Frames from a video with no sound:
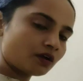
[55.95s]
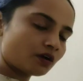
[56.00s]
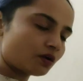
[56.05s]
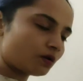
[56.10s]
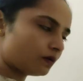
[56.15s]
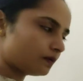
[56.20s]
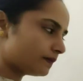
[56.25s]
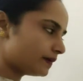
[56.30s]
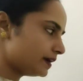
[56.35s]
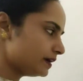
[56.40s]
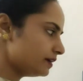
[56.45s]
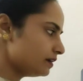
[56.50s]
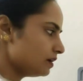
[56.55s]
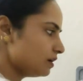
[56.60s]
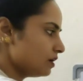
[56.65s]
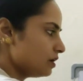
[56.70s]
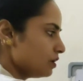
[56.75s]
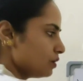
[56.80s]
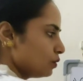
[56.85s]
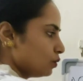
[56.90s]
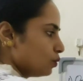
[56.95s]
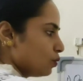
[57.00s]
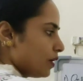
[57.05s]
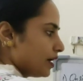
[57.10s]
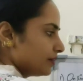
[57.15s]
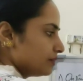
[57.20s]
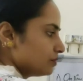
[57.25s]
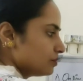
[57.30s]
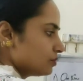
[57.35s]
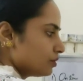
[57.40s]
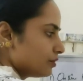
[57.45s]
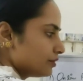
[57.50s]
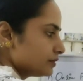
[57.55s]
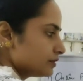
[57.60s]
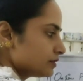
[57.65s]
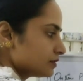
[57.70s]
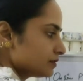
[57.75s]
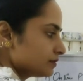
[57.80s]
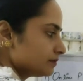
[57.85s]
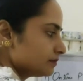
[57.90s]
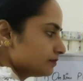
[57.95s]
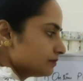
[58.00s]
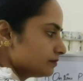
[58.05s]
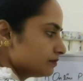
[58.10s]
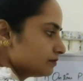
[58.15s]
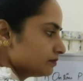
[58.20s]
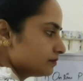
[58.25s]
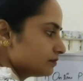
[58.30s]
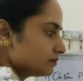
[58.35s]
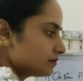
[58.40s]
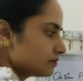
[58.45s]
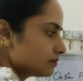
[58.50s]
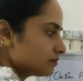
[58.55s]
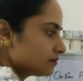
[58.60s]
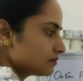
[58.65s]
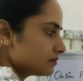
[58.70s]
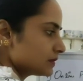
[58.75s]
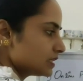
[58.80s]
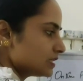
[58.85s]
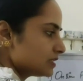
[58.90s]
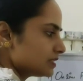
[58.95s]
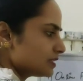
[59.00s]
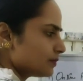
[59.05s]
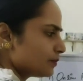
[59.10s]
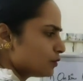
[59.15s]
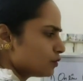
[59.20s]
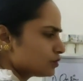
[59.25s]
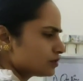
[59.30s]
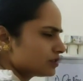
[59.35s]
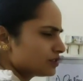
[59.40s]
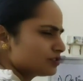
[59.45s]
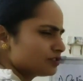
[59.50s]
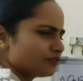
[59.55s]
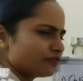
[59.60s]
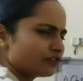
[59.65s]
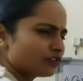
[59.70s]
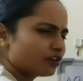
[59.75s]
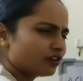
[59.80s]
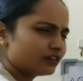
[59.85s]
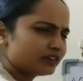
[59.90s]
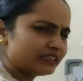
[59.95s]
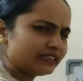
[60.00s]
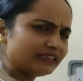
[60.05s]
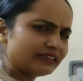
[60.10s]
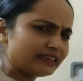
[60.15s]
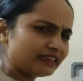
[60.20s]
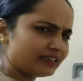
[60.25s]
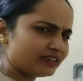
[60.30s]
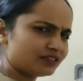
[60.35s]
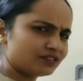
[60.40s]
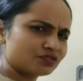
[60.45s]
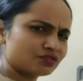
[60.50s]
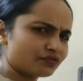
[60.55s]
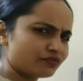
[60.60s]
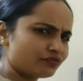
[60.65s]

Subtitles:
Alright, one course, suppose it's of 30 days or